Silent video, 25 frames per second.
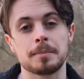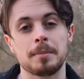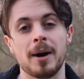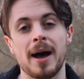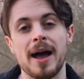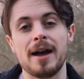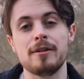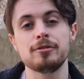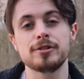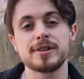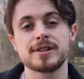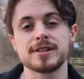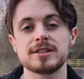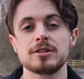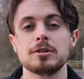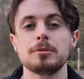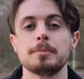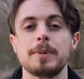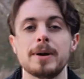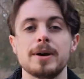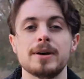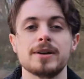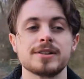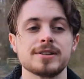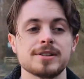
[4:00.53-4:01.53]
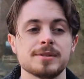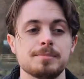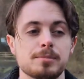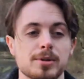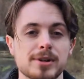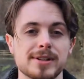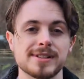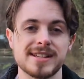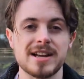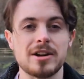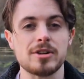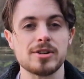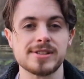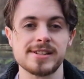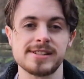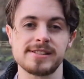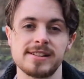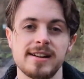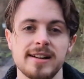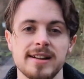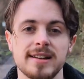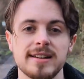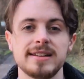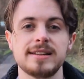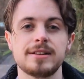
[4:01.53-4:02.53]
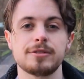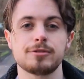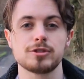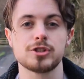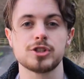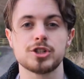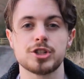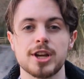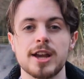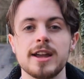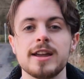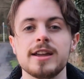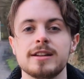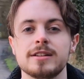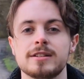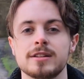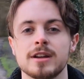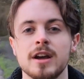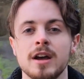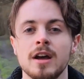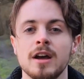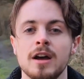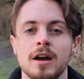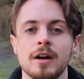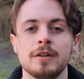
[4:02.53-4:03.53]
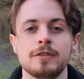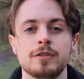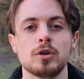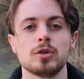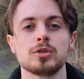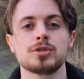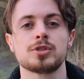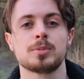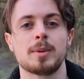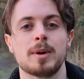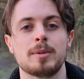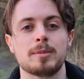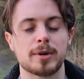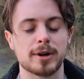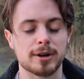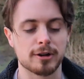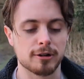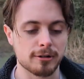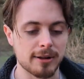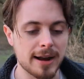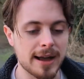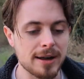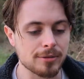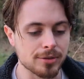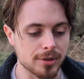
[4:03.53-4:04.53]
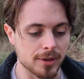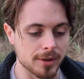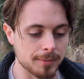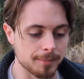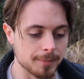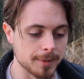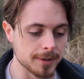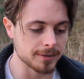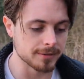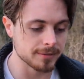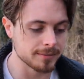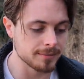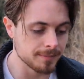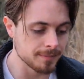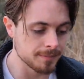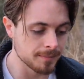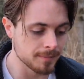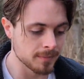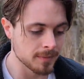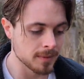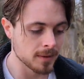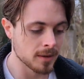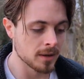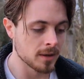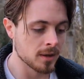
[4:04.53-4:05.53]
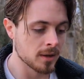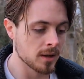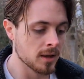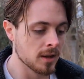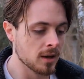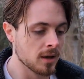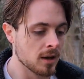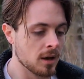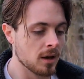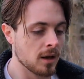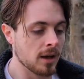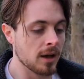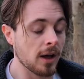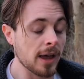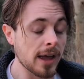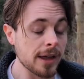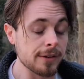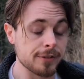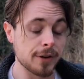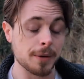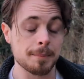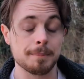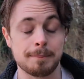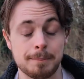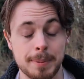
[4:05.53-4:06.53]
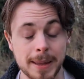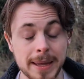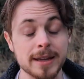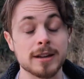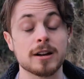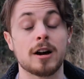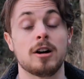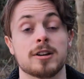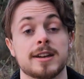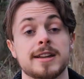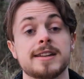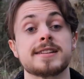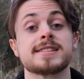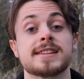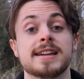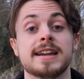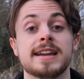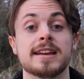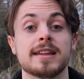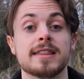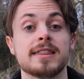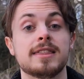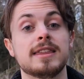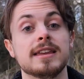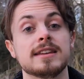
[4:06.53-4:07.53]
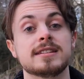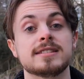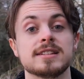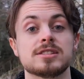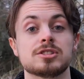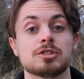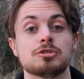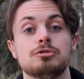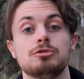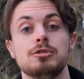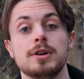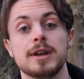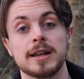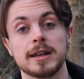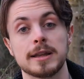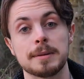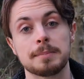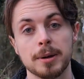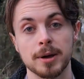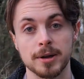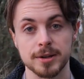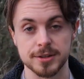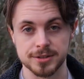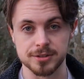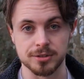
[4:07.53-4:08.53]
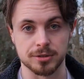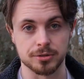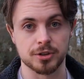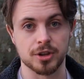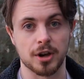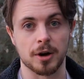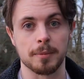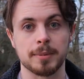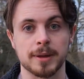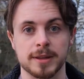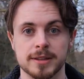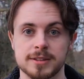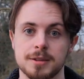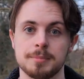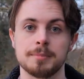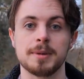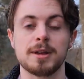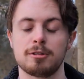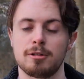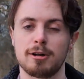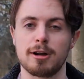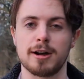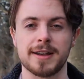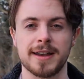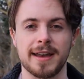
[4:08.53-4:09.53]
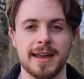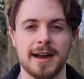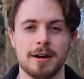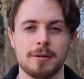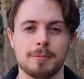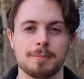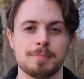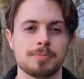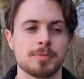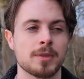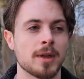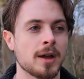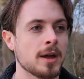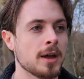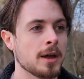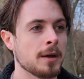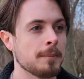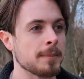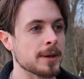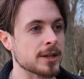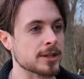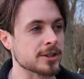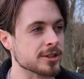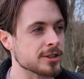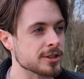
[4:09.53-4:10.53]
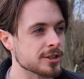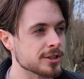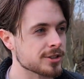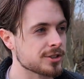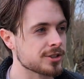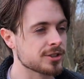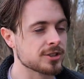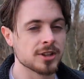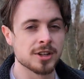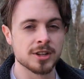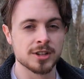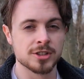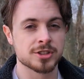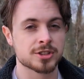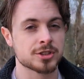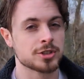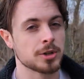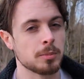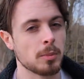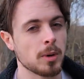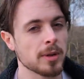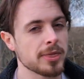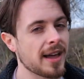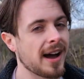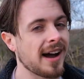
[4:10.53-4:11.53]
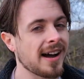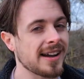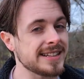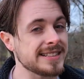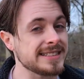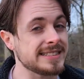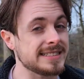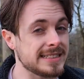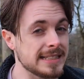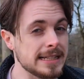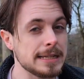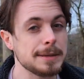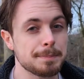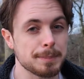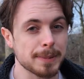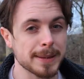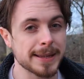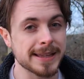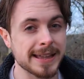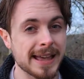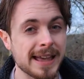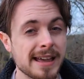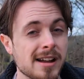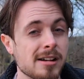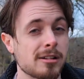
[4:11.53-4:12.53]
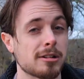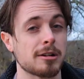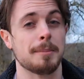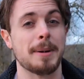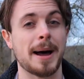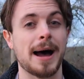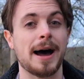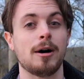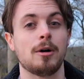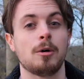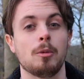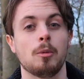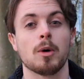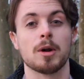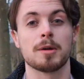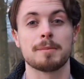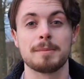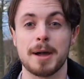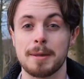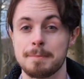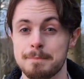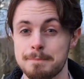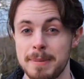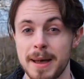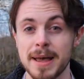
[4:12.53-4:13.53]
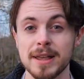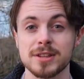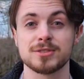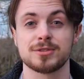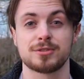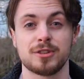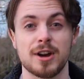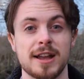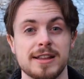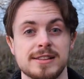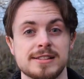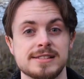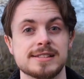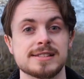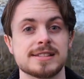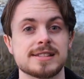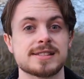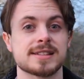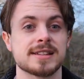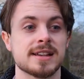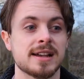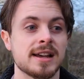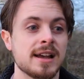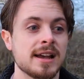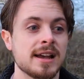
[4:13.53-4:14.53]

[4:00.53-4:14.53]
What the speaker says: but every single person brings out a slightly different shade of us when we're around them. And if I'm being honest here, this is a really personal topic to me right now, because someone that I deeply care about, one of my best friends,